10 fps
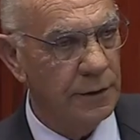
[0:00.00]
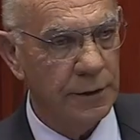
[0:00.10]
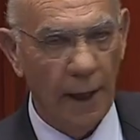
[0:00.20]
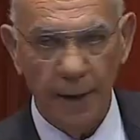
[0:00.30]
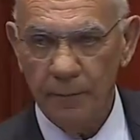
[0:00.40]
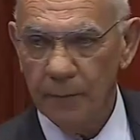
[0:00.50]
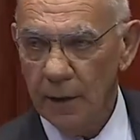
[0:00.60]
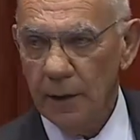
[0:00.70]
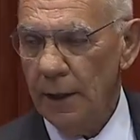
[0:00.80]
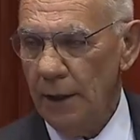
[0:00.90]
state,
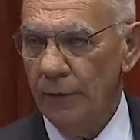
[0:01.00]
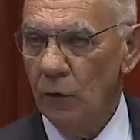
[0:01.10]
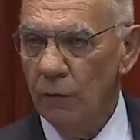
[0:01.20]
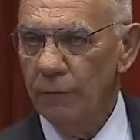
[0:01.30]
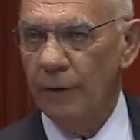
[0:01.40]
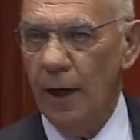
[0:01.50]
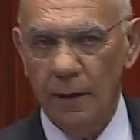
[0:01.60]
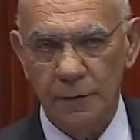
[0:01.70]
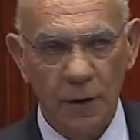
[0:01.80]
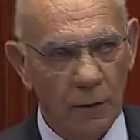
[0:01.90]
and if it all
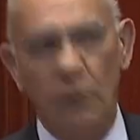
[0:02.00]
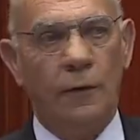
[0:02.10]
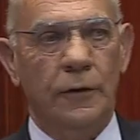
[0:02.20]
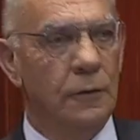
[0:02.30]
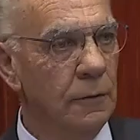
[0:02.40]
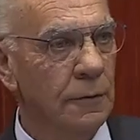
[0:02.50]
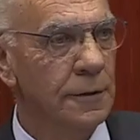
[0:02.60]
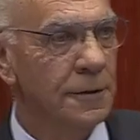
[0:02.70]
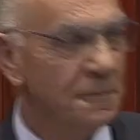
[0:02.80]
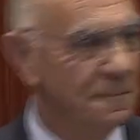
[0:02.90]
fails, lock the doors.